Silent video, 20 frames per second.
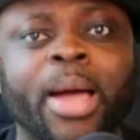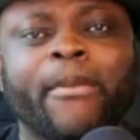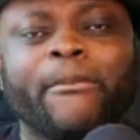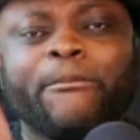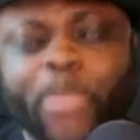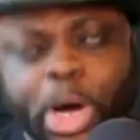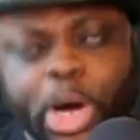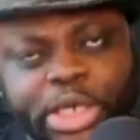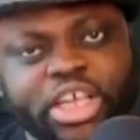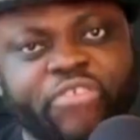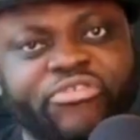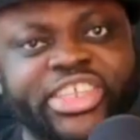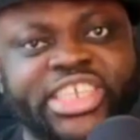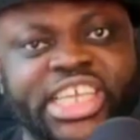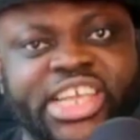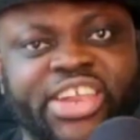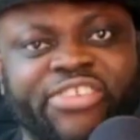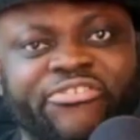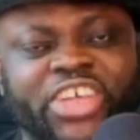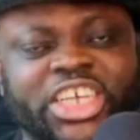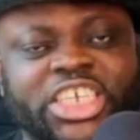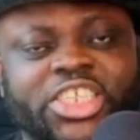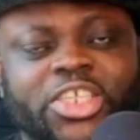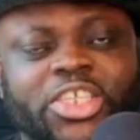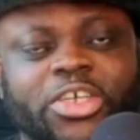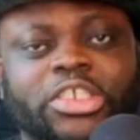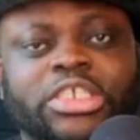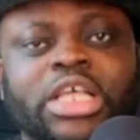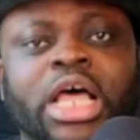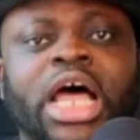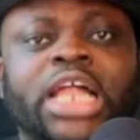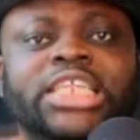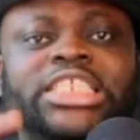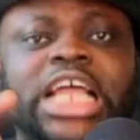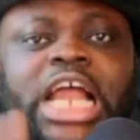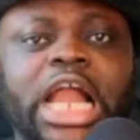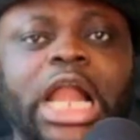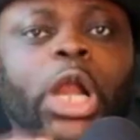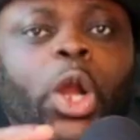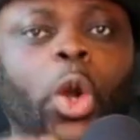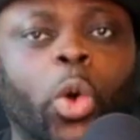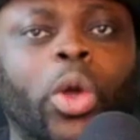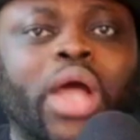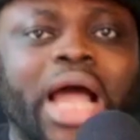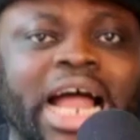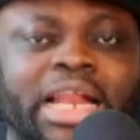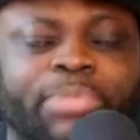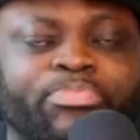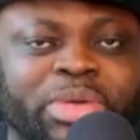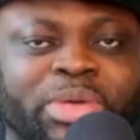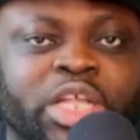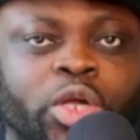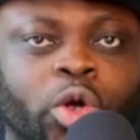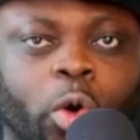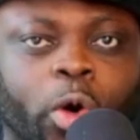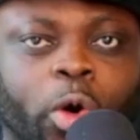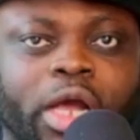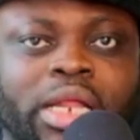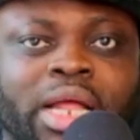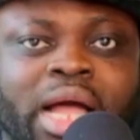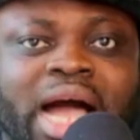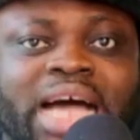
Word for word: Most of these investors, they look at Bitcoin